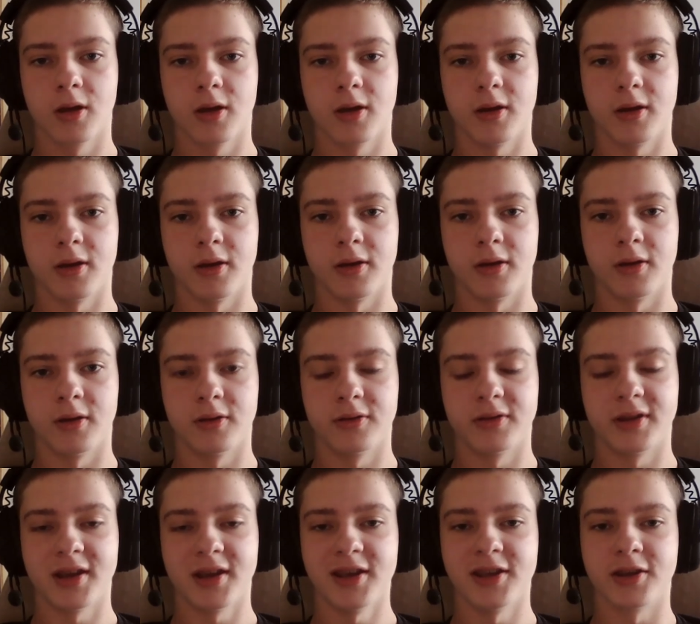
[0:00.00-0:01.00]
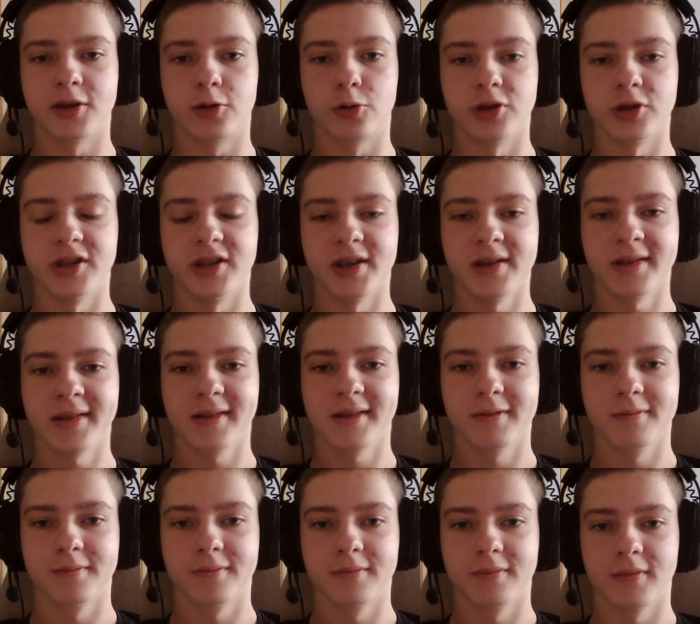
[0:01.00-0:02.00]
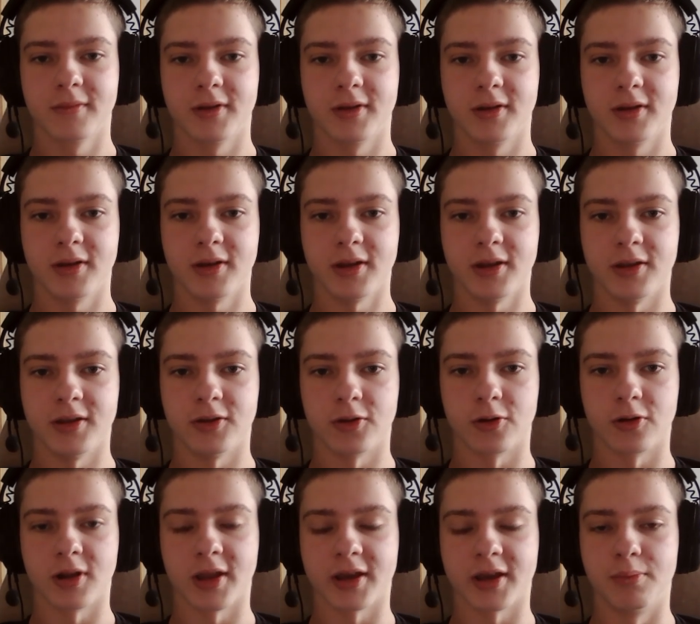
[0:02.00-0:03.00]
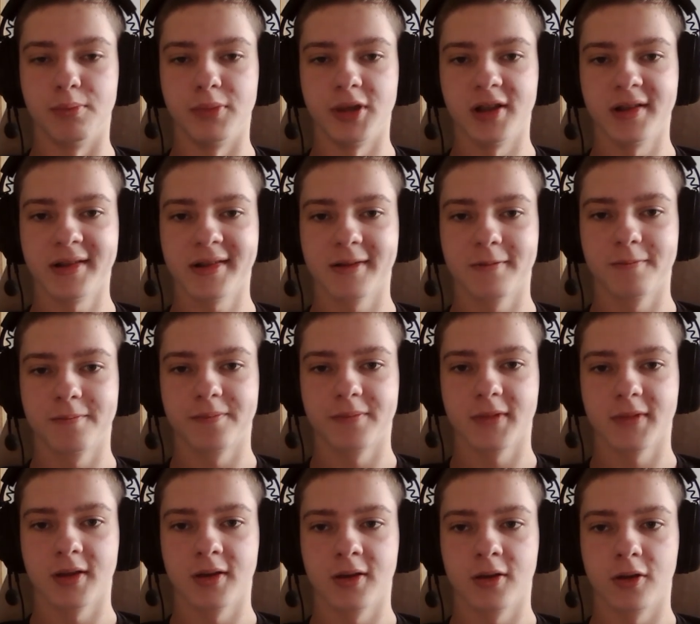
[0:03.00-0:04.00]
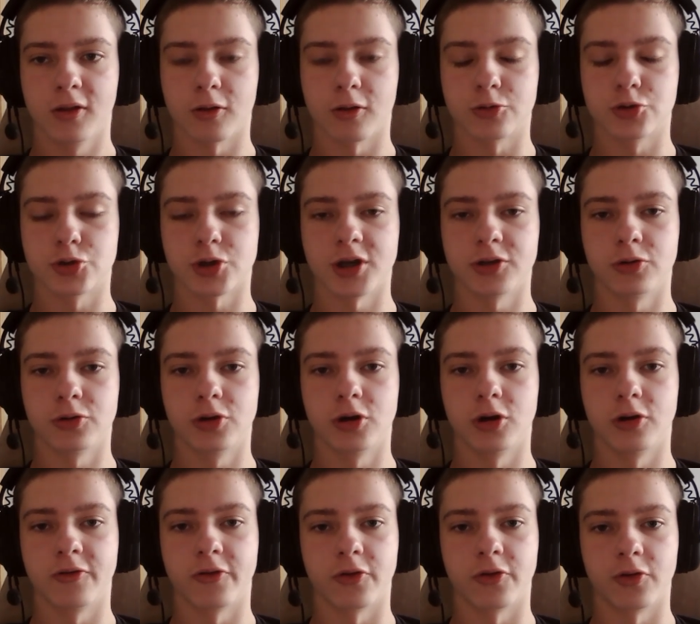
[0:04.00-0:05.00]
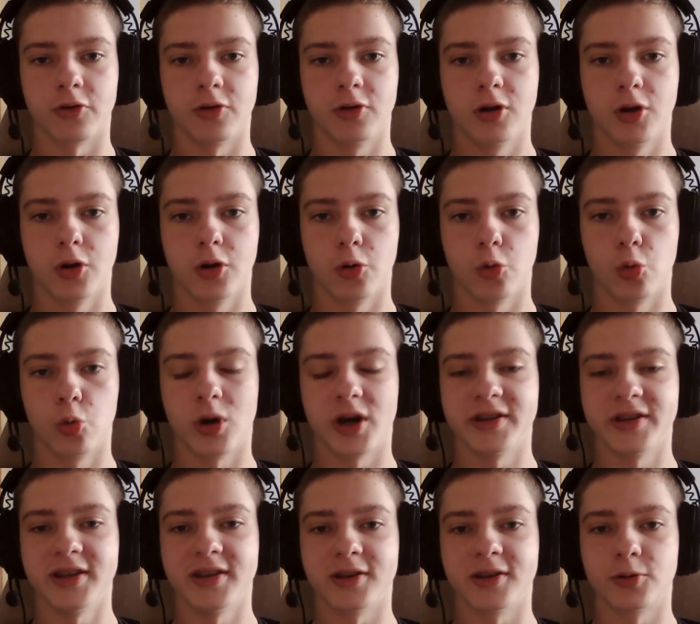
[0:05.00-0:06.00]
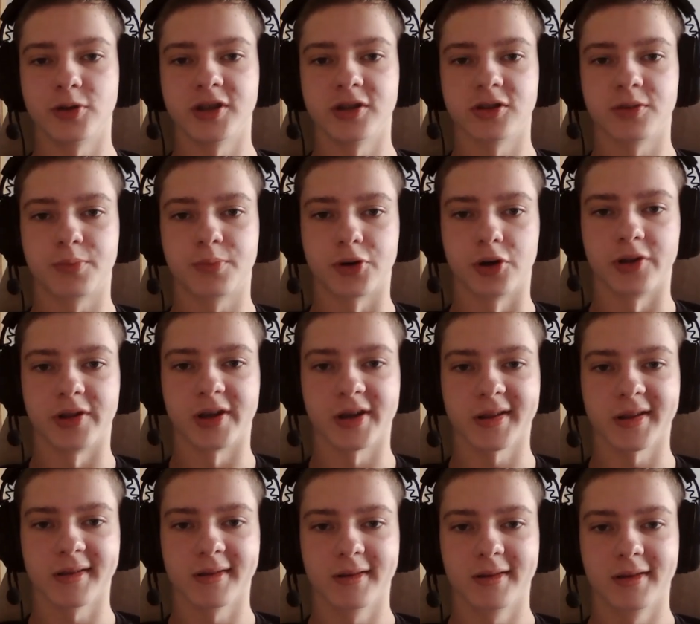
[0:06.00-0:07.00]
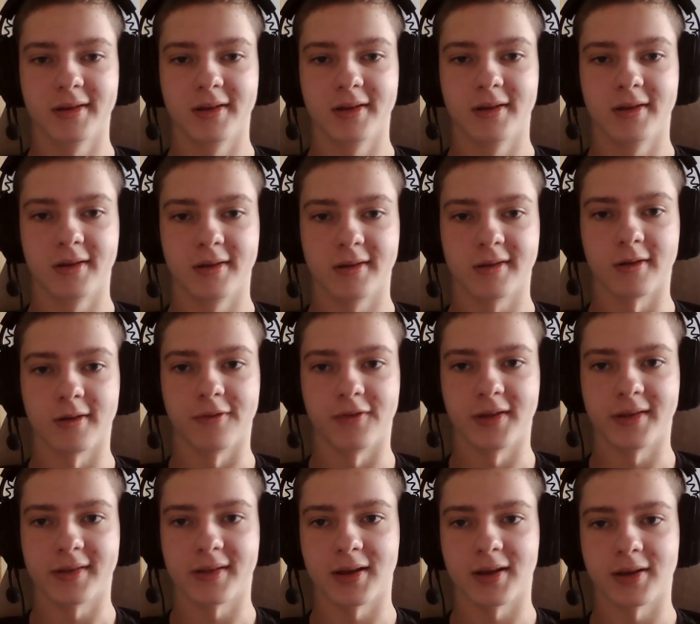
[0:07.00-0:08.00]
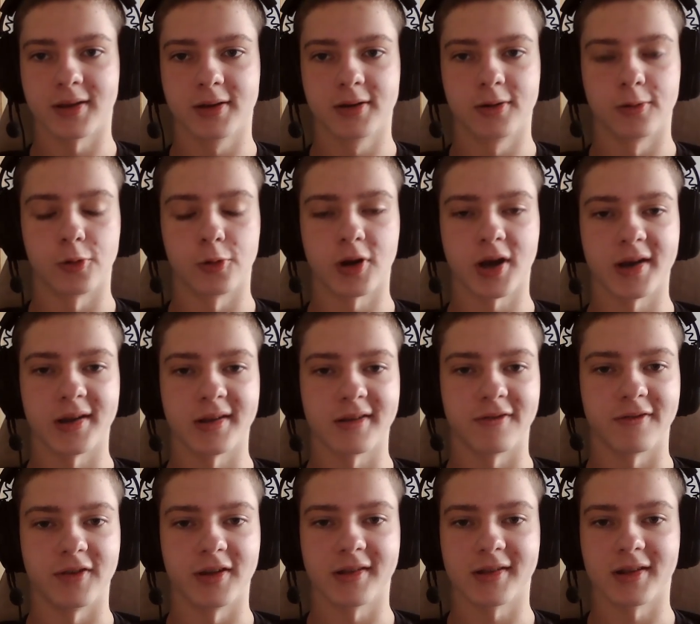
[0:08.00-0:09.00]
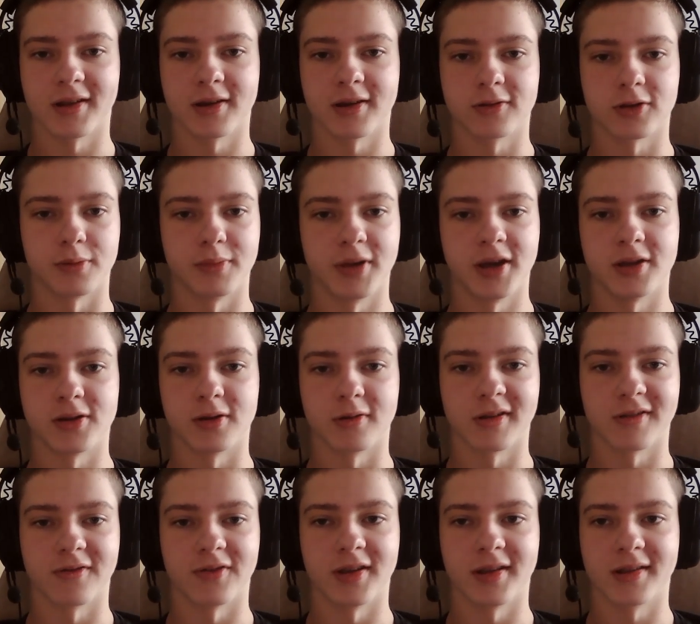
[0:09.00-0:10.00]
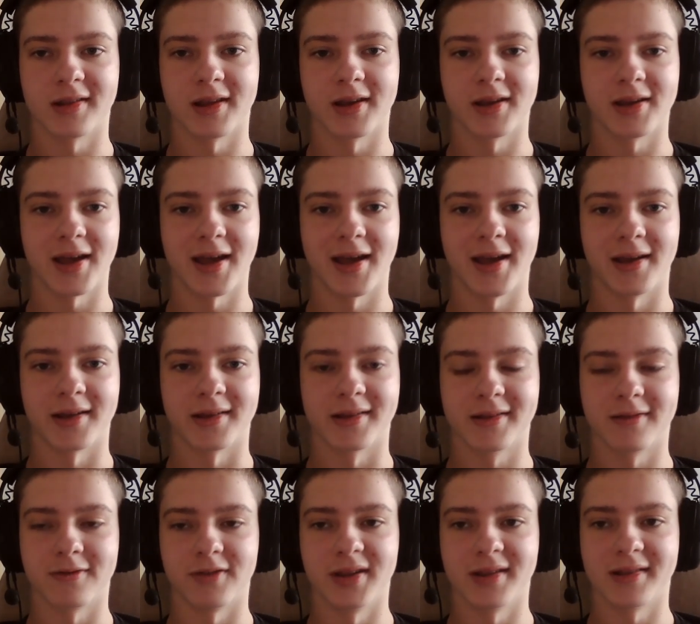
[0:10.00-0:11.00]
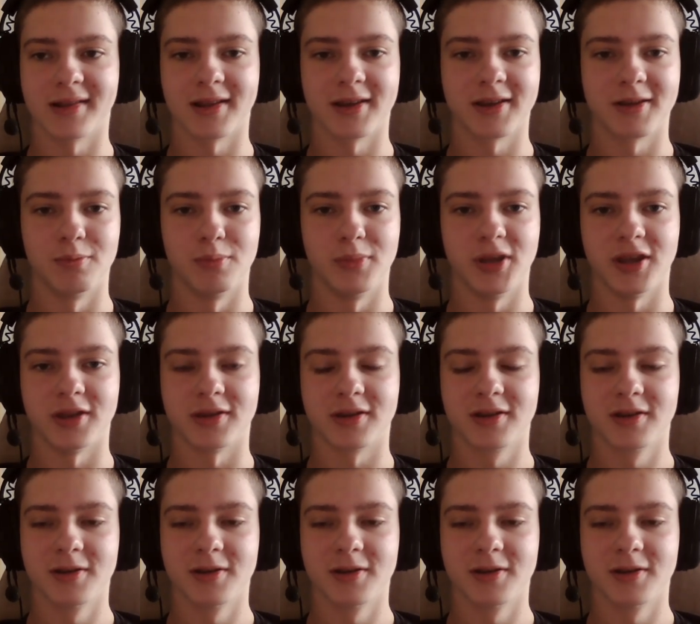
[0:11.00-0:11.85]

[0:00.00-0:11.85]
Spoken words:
the ingredients in your like meals. So try to go for one ingredient products. So things like rice, things like tomatoes, things like eggs, things like meat,